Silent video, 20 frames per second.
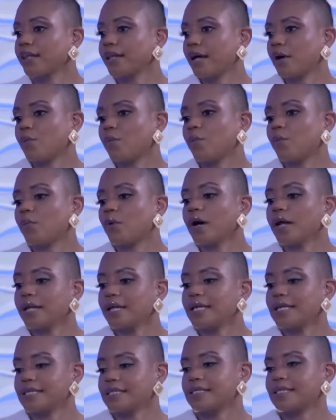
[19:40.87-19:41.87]
Like, what
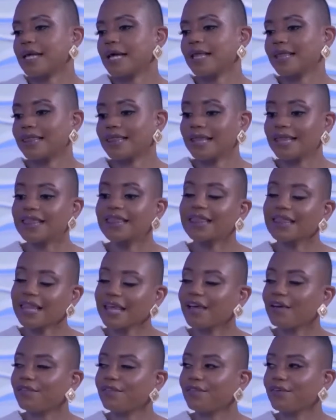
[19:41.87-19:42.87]
is like the
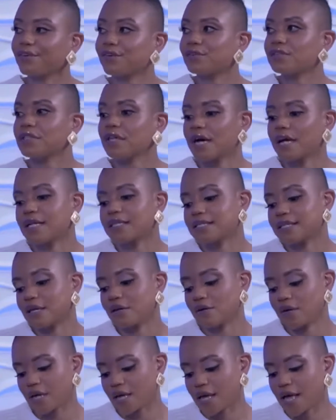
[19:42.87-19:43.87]
thing for you to kind of
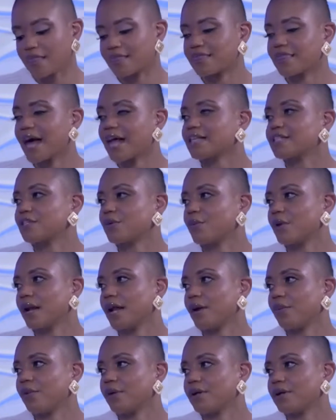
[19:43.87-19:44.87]
say, okay, yeah, that's the one
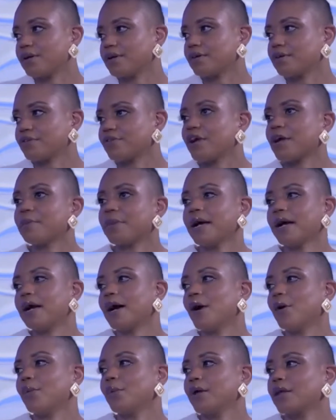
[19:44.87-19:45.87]
I want to create my
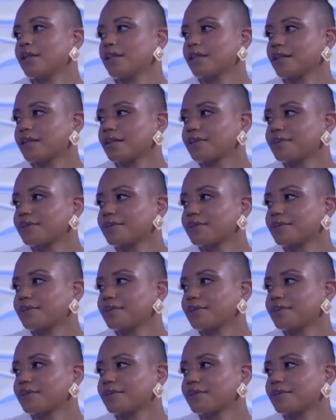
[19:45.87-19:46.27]
account with?